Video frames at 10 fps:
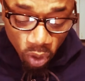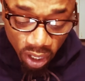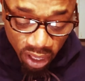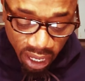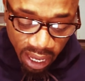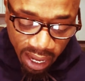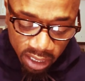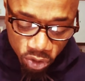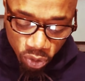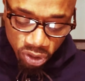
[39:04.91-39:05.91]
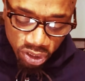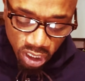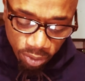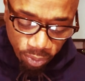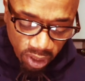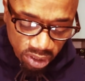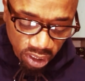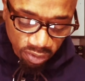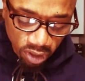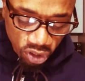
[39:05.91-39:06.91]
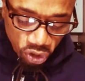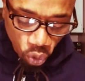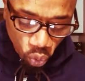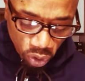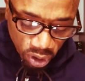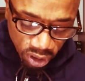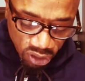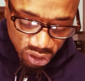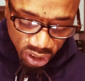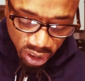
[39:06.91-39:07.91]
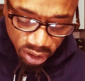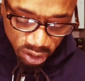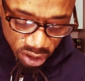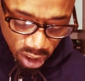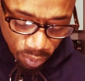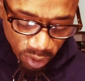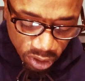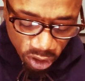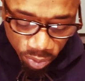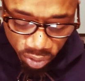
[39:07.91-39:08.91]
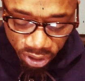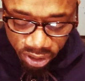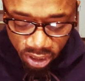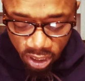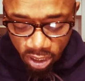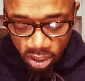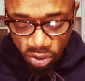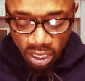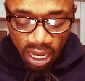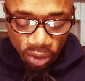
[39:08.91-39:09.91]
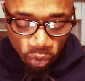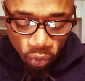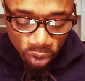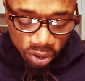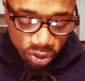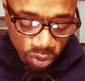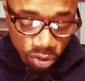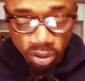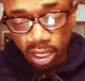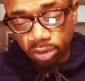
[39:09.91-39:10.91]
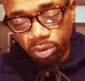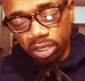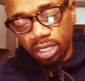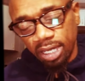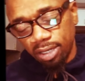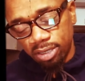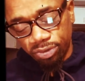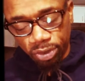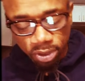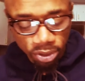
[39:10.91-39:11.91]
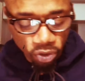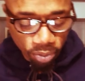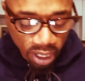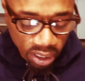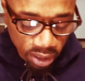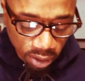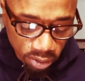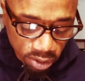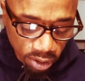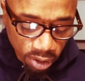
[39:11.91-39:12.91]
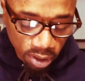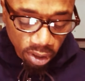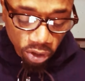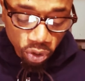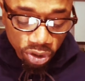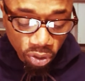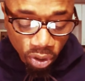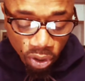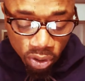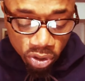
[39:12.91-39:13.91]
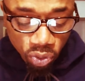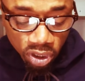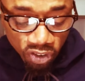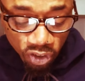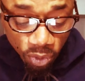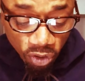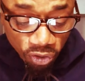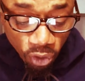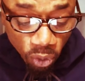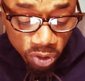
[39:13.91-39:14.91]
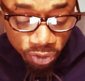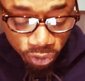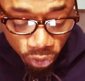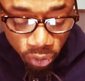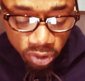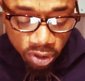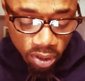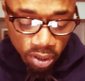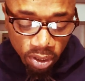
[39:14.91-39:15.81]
whether ox or a sheep, must give the shoulder, the cheek, the stomach to the priest. So they got an order. So you're not doing it like Israel and nobody else. You shall also give him the first fruits,